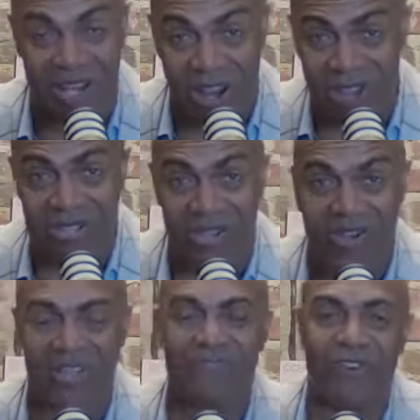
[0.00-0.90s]
And
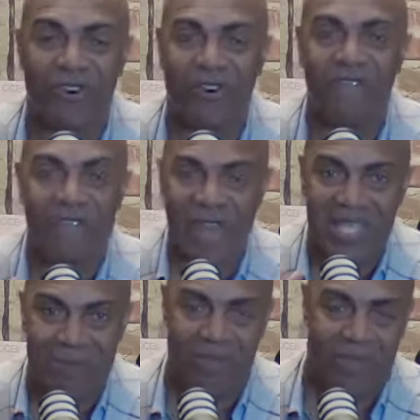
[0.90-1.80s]
also, if you're on
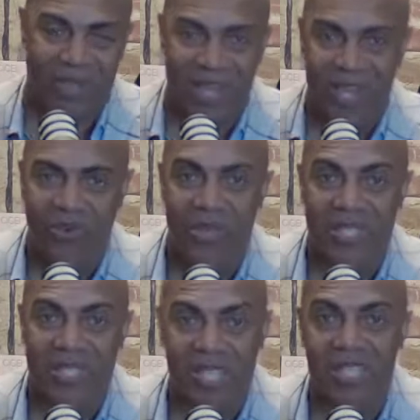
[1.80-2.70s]
Facebook,
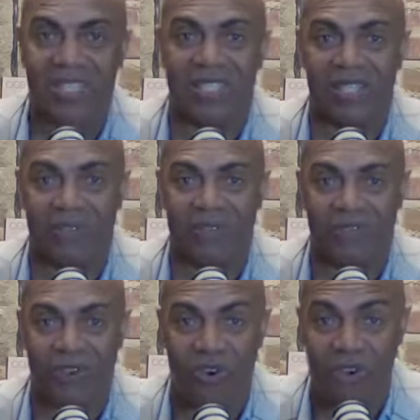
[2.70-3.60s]
where it says,
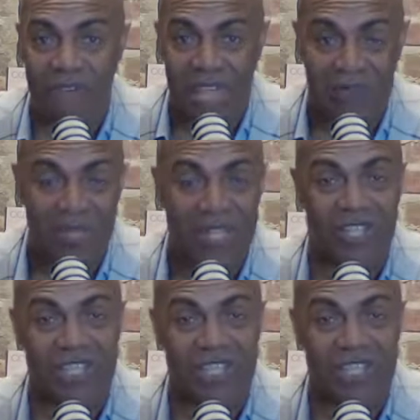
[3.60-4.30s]
if you're on Facebook and you